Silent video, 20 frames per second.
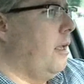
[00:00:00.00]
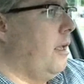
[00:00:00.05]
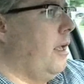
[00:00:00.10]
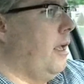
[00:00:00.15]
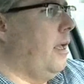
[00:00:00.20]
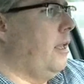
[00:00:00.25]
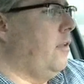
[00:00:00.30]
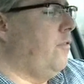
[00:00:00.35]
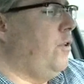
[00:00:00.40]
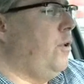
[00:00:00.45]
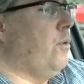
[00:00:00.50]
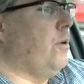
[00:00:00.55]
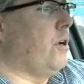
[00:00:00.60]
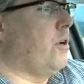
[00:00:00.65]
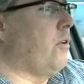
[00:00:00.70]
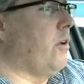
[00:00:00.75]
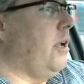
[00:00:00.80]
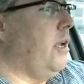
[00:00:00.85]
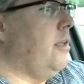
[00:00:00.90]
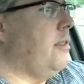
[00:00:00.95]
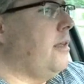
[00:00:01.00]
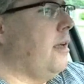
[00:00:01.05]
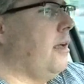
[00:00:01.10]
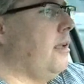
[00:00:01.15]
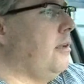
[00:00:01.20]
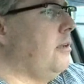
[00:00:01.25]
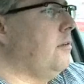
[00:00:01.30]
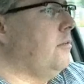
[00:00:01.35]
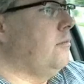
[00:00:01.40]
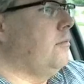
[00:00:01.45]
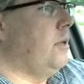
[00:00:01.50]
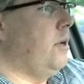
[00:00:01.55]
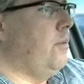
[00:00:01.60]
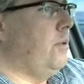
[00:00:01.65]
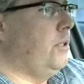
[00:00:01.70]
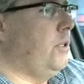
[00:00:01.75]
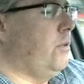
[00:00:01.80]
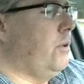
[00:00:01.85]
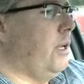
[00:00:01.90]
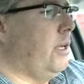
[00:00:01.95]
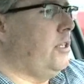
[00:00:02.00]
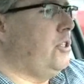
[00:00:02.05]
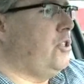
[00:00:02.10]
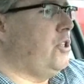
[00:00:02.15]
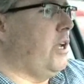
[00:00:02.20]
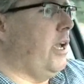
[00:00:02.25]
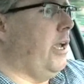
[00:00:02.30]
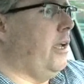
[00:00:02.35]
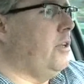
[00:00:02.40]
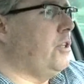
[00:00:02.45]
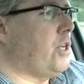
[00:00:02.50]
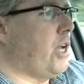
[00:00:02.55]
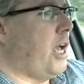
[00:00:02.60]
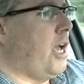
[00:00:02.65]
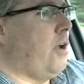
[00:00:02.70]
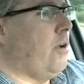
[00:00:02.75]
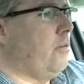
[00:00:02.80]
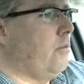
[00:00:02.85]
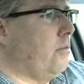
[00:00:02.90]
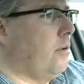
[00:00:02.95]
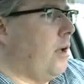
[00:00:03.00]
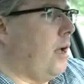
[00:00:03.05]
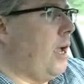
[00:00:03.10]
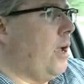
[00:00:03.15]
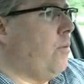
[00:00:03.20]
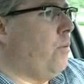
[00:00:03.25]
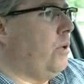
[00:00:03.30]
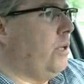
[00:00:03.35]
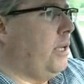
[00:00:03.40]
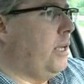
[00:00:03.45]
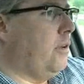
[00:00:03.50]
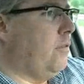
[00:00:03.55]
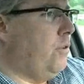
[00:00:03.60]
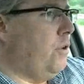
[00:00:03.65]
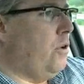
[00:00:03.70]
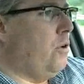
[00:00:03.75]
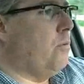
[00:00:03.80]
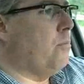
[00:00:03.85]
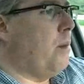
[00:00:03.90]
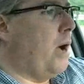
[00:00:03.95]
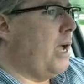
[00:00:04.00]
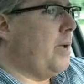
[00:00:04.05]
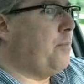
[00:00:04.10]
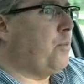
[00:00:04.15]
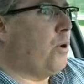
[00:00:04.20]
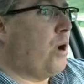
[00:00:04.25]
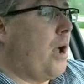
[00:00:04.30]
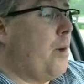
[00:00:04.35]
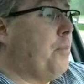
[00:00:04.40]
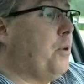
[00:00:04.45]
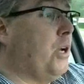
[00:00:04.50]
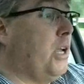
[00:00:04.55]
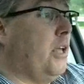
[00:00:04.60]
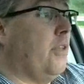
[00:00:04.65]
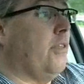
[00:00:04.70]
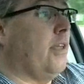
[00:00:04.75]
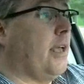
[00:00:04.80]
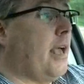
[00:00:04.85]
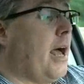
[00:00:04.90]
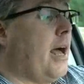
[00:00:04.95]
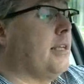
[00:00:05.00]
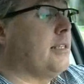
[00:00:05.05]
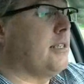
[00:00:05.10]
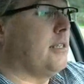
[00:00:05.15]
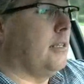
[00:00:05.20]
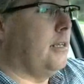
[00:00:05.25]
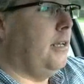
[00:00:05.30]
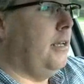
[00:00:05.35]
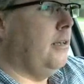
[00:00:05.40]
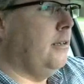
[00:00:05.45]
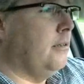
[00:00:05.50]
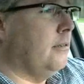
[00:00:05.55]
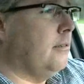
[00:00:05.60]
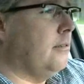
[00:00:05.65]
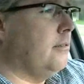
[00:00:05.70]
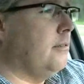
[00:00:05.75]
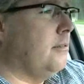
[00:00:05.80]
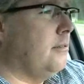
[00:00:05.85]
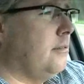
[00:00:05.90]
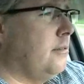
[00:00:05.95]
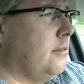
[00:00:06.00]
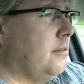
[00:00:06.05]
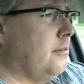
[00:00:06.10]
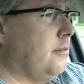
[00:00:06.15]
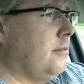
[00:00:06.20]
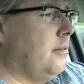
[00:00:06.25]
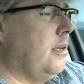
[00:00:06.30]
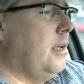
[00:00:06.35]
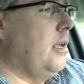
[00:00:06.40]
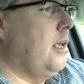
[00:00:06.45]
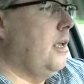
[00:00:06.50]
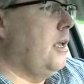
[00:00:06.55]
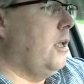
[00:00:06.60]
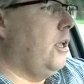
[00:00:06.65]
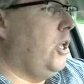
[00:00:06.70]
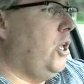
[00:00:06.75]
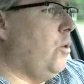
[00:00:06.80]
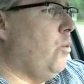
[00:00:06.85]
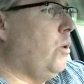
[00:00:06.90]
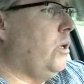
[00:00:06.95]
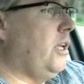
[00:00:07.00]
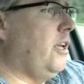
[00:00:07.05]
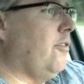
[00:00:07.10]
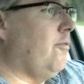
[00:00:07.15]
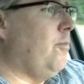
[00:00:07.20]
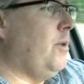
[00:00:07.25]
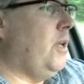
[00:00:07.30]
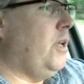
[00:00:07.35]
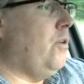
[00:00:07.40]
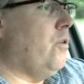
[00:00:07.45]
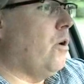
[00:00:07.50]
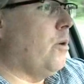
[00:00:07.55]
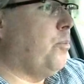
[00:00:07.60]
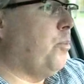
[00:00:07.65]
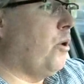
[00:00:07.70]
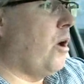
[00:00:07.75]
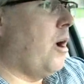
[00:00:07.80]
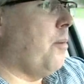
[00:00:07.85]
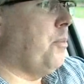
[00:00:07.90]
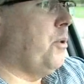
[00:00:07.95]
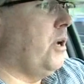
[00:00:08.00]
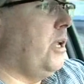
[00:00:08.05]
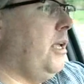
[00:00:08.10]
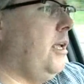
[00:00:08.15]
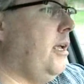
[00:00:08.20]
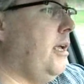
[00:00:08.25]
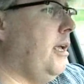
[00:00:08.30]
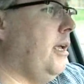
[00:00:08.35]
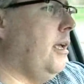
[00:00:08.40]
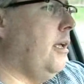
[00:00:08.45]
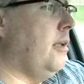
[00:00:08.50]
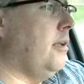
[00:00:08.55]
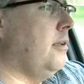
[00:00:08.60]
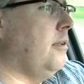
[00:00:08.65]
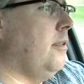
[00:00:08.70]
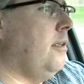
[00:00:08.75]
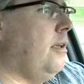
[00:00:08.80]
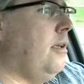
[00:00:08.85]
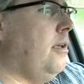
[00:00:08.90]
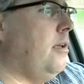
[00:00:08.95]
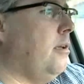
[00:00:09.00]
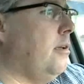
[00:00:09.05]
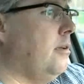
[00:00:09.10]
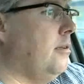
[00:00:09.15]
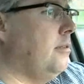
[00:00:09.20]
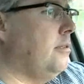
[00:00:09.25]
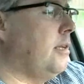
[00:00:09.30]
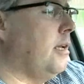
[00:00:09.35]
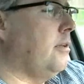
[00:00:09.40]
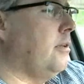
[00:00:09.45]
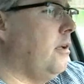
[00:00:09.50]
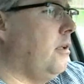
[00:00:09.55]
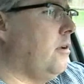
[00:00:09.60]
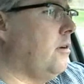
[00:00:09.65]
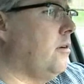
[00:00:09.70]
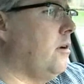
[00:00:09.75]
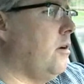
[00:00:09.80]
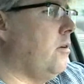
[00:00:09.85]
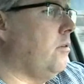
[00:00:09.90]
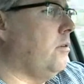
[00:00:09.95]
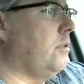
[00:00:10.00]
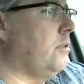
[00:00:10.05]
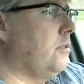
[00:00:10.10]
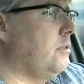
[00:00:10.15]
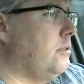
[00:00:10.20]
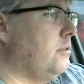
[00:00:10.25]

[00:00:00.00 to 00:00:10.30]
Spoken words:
And if you agree, then we would do an exchange. I would give you my property in the gasoline. You would give me your property in the $10 note.